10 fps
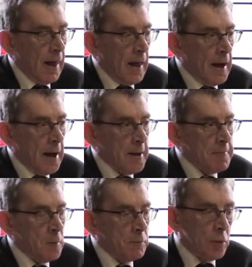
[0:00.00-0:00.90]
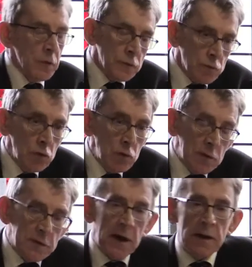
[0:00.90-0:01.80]
both
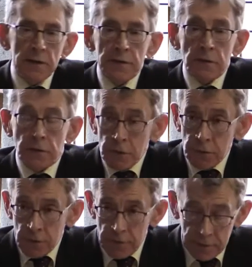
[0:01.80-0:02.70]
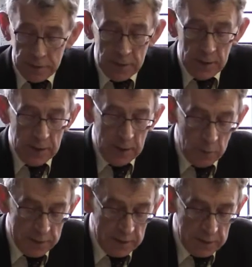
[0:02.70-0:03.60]
rules and institutions
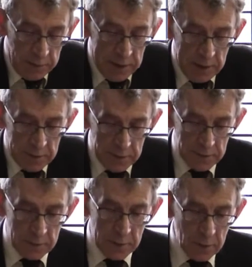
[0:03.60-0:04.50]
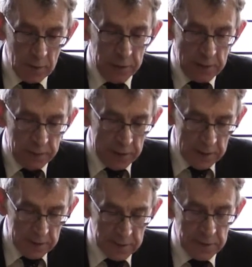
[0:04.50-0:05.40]
within the penal system. I talk about the
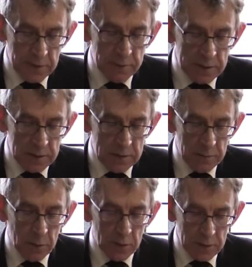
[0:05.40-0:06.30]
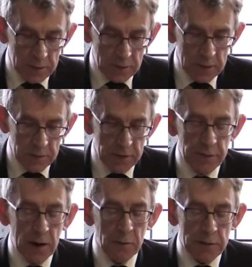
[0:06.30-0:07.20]
penal system here more in terms of
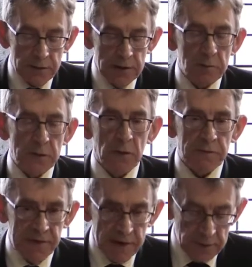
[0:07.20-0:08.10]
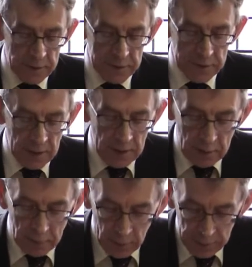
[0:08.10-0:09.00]
how we deal with offenders
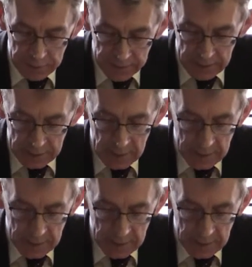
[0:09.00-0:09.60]
rather than